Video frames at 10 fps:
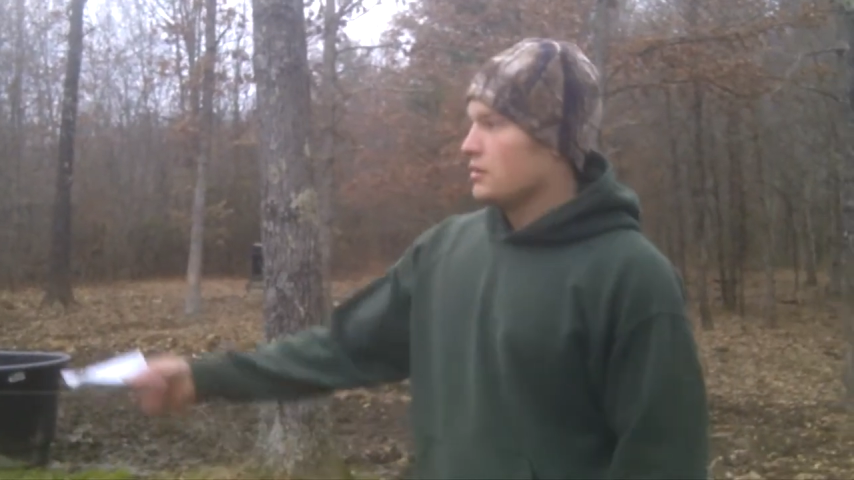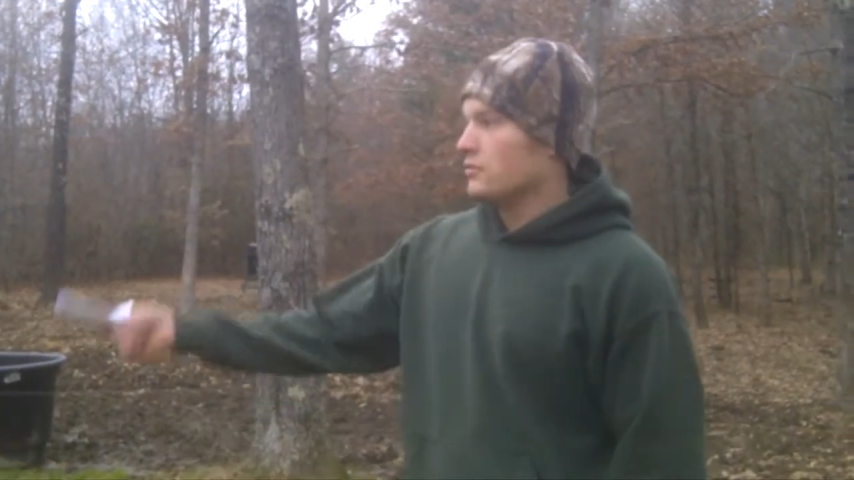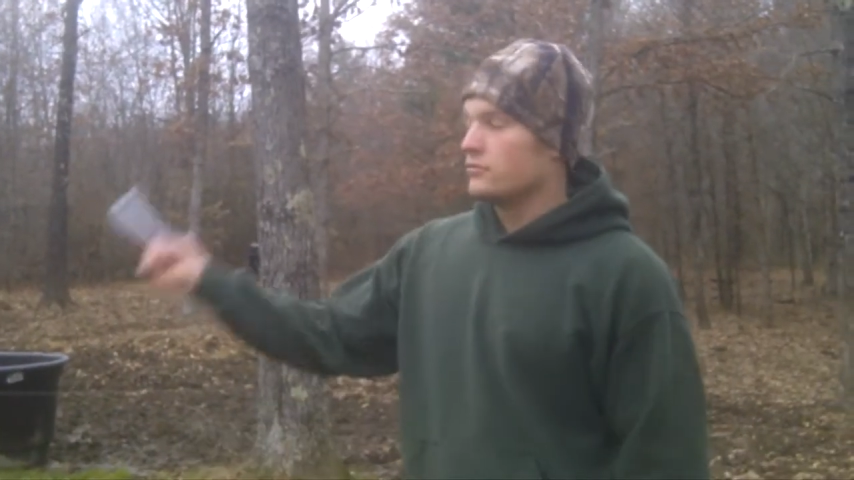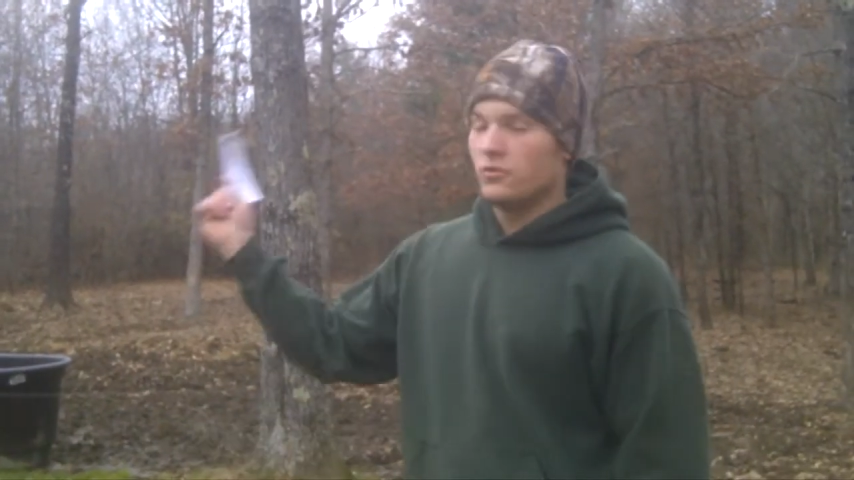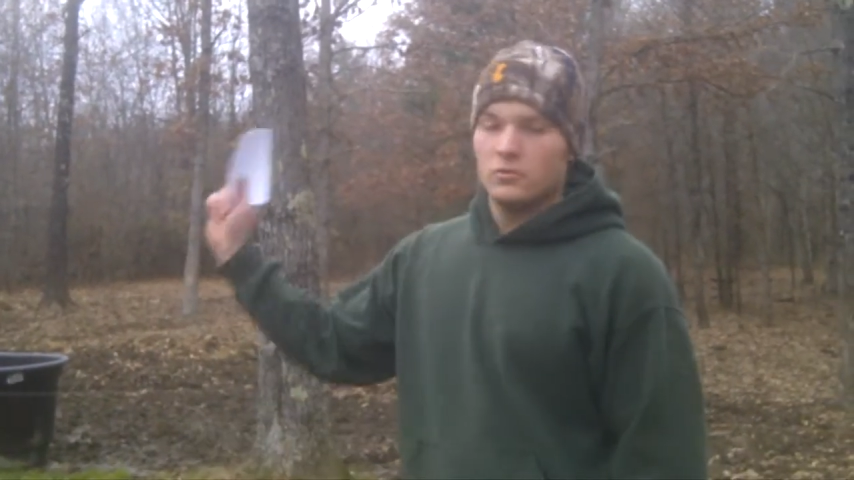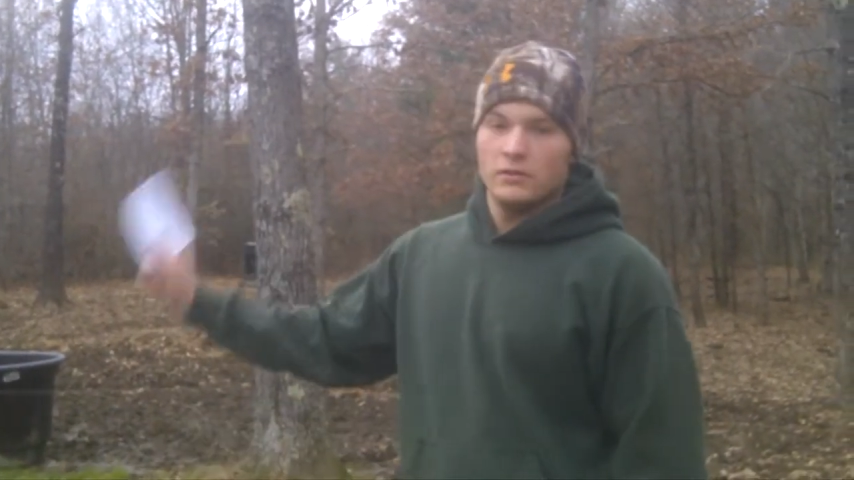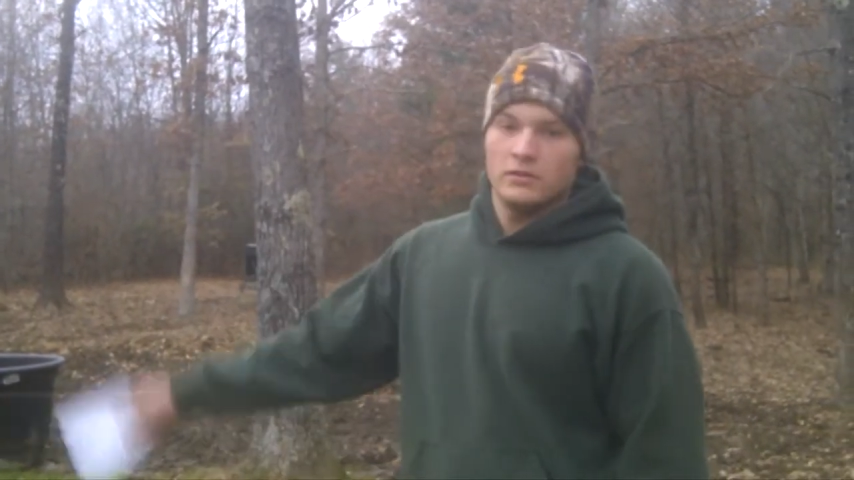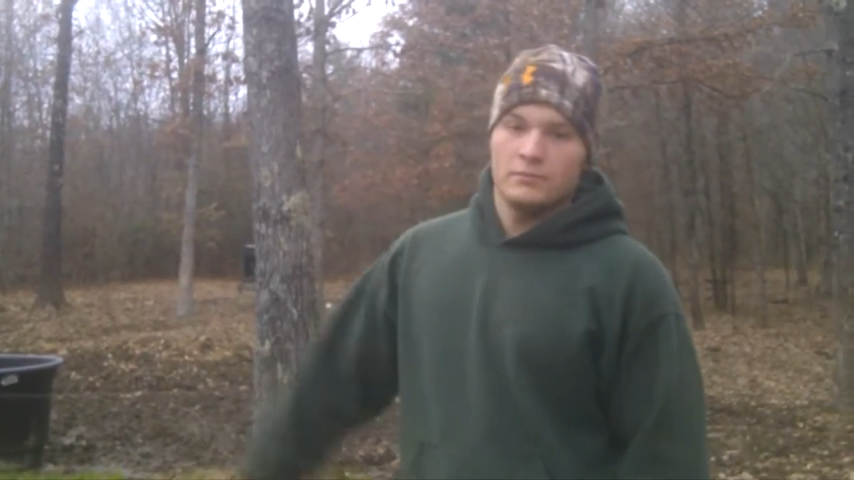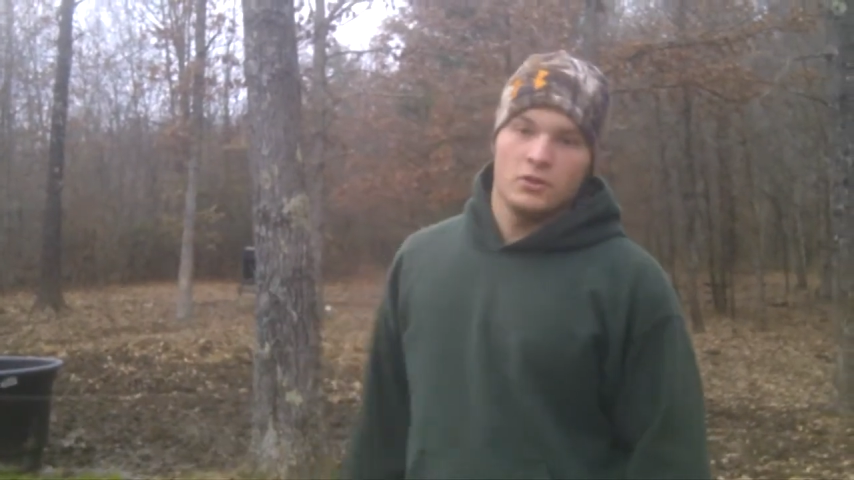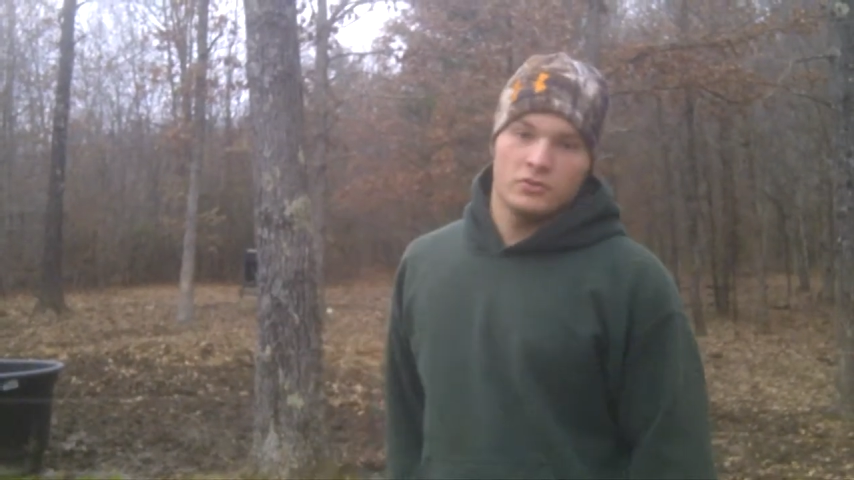your
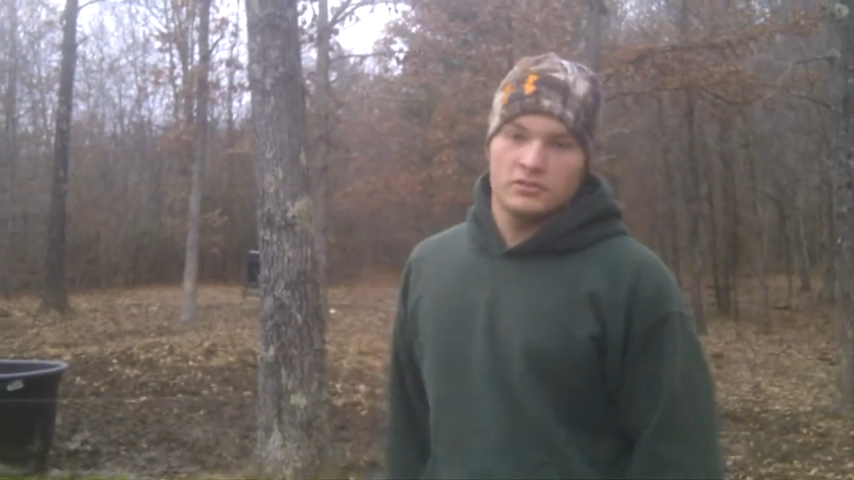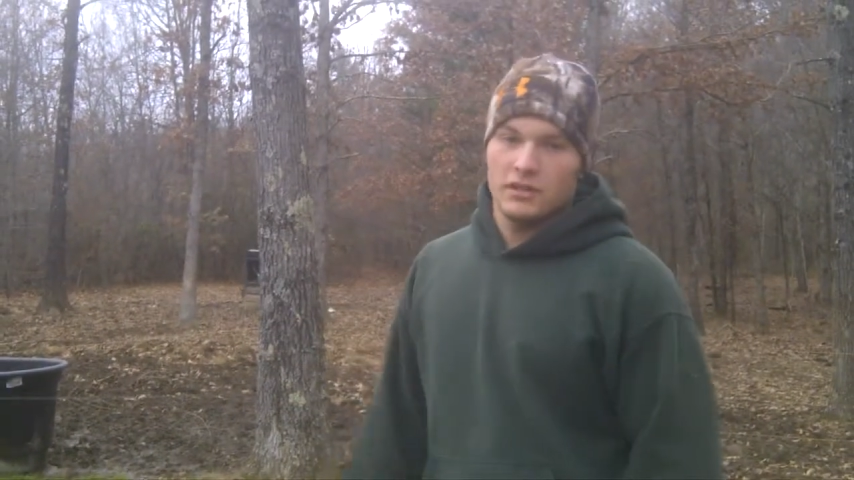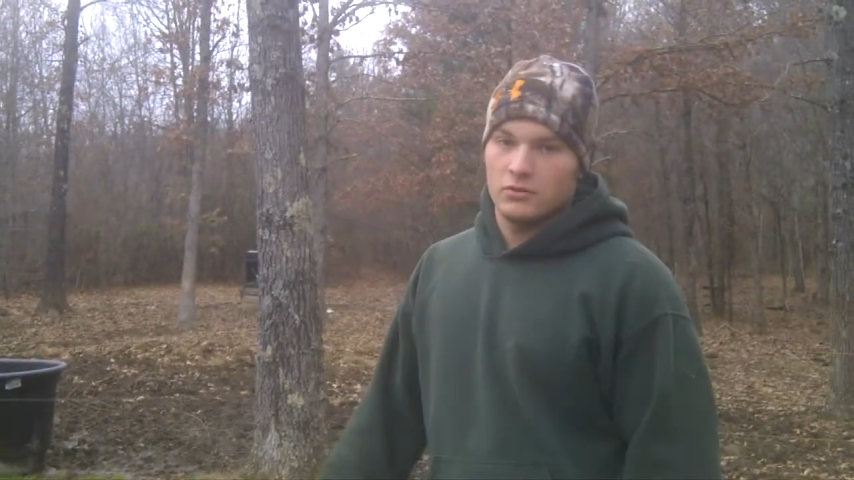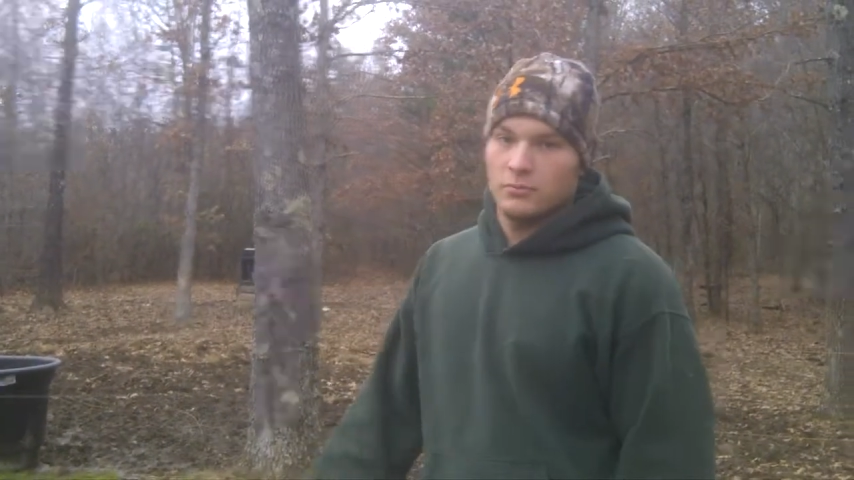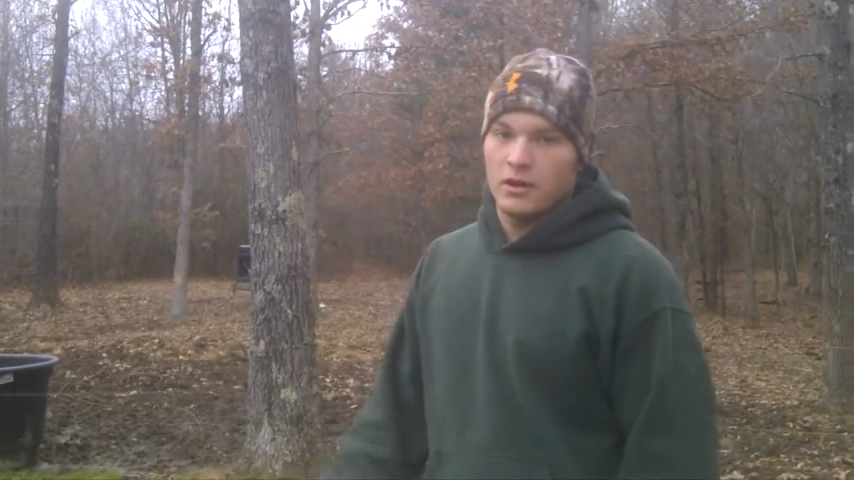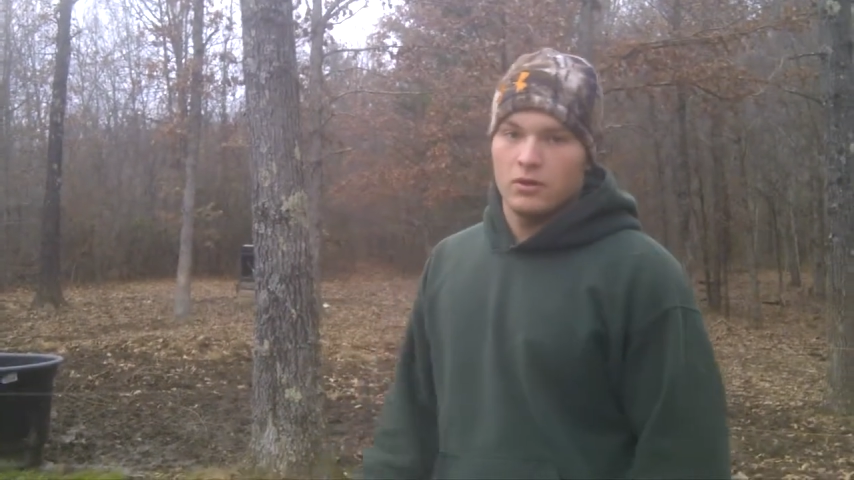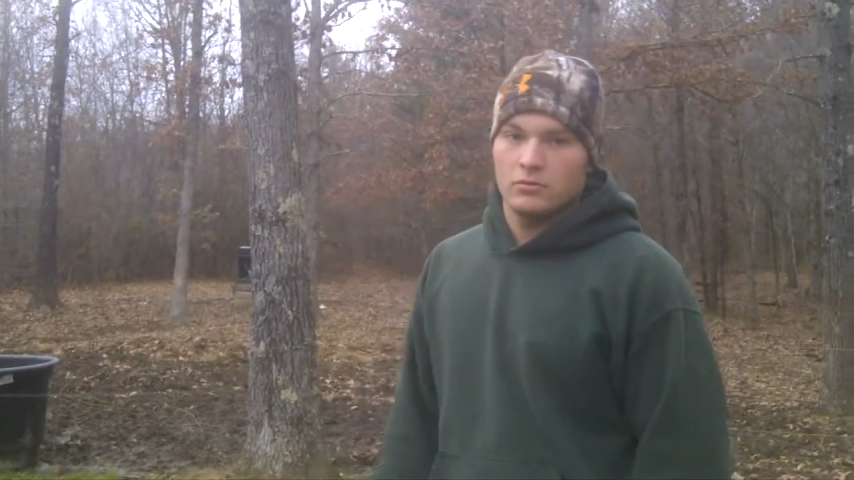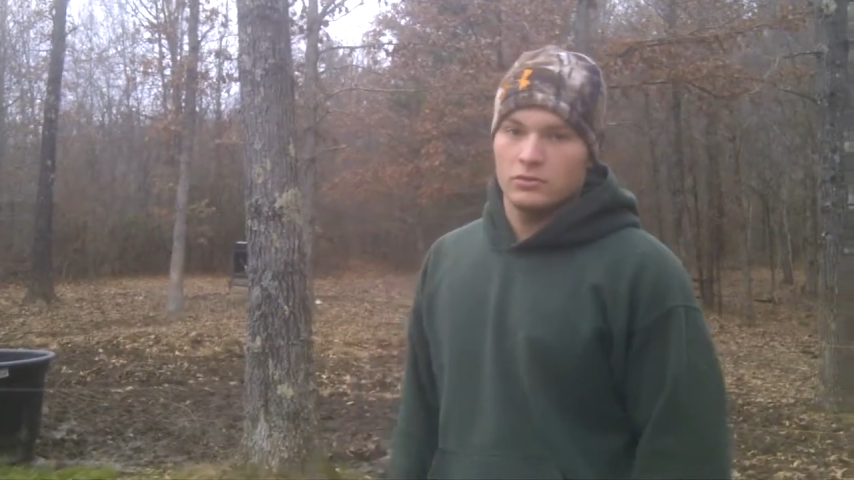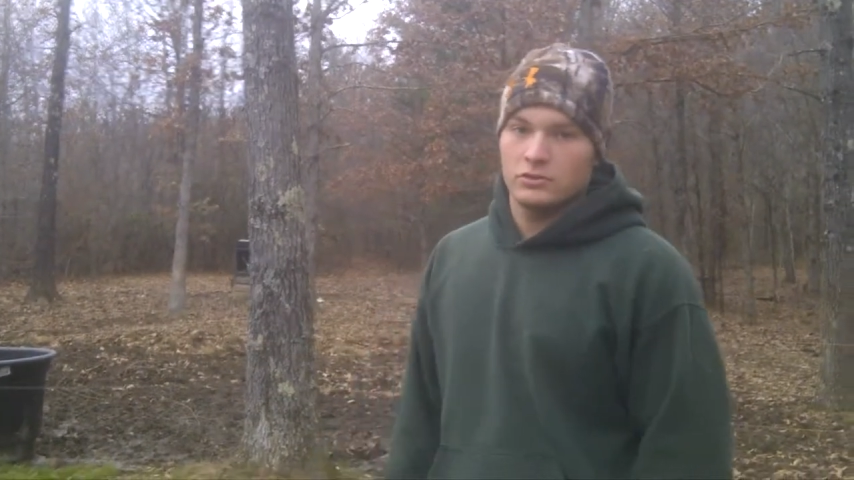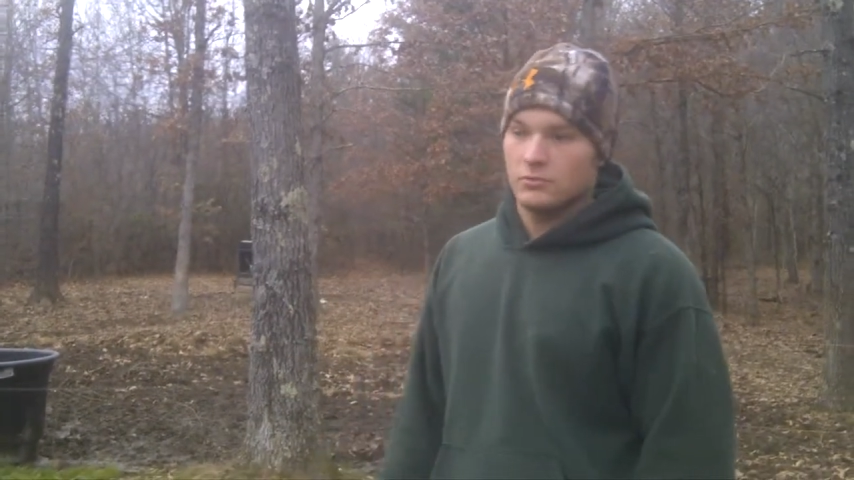four-wheeler, motorcycle, power
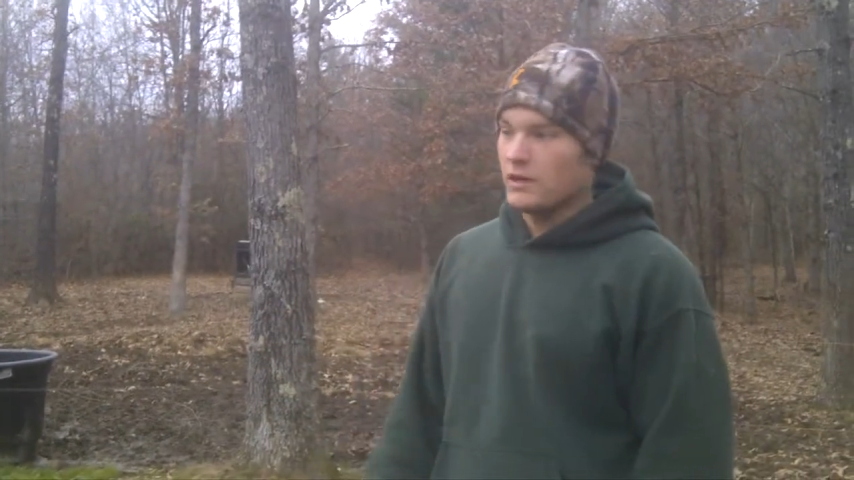washer,